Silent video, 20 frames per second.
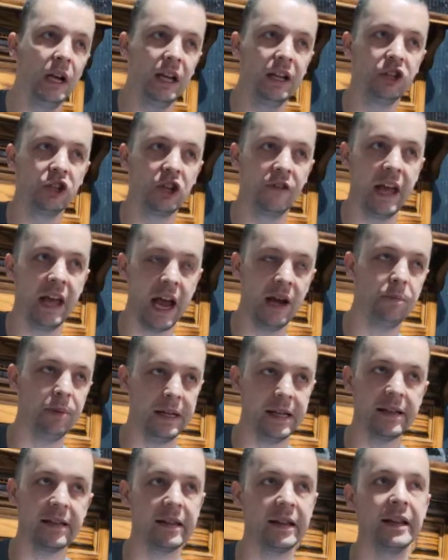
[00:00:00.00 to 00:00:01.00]
and the
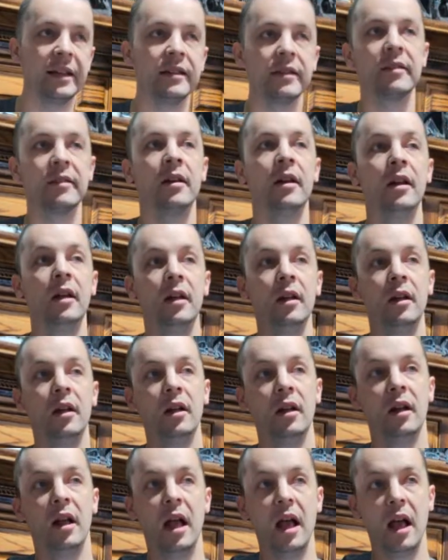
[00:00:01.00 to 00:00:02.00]
NPCs
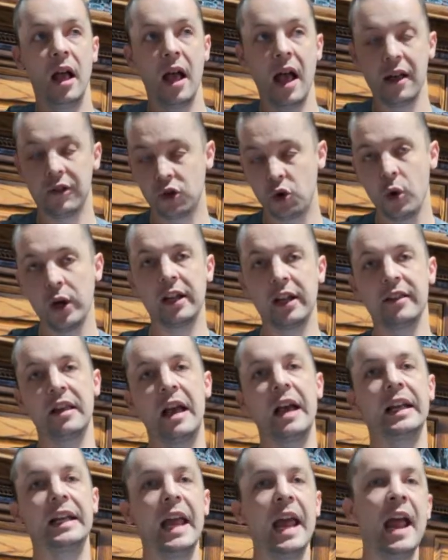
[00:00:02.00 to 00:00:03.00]
as quick as I
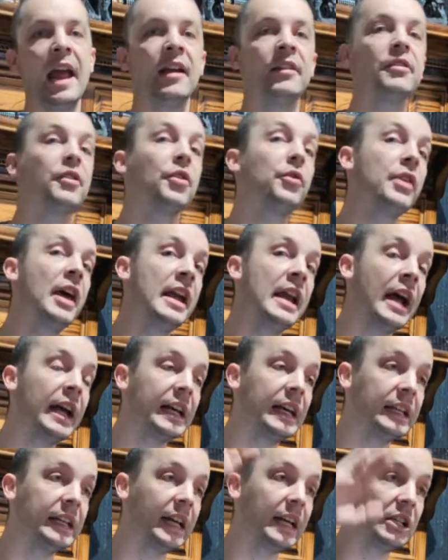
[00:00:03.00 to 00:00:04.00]
can, so then I
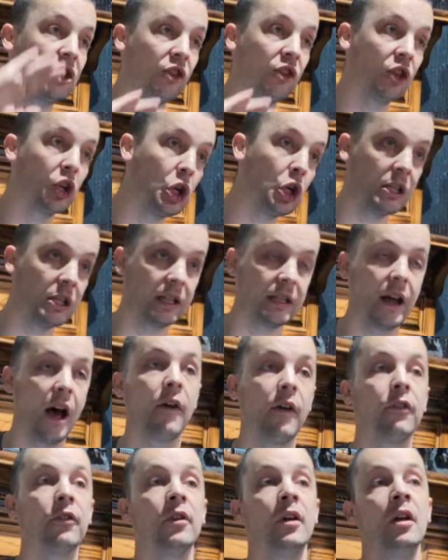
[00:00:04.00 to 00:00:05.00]
can get to the good
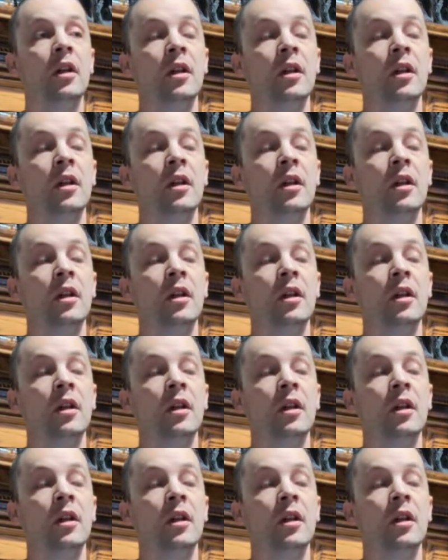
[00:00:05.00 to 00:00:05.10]
stuff,